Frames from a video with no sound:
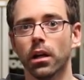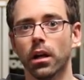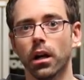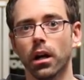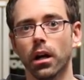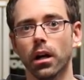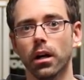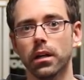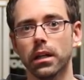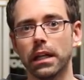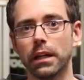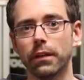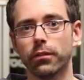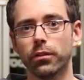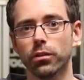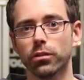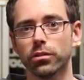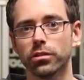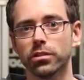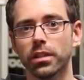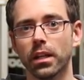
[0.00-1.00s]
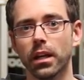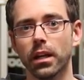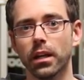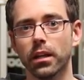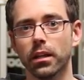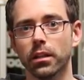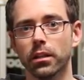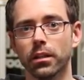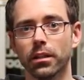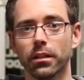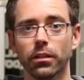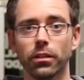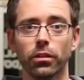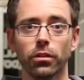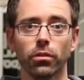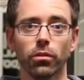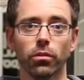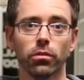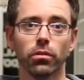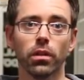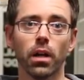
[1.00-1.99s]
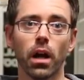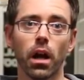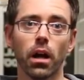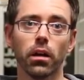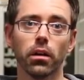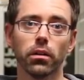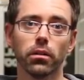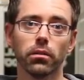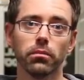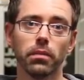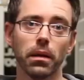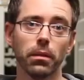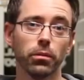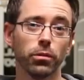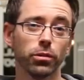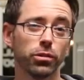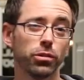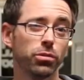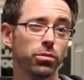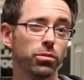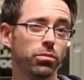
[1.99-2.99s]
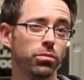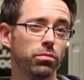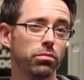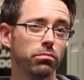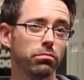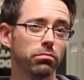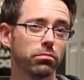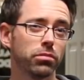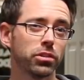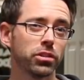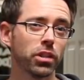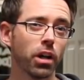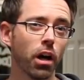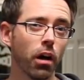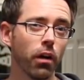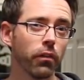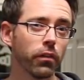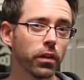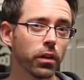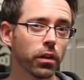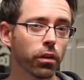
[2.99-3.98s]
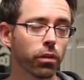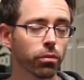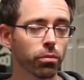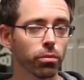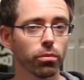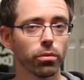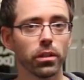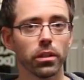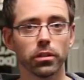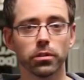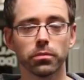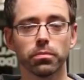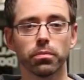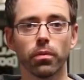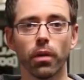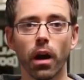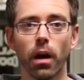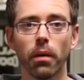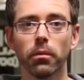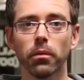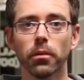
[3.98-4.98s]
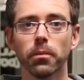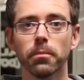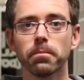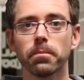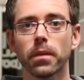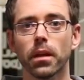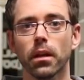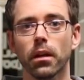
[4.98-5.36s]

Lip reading: If you're saying you're not able to solve it through this problem,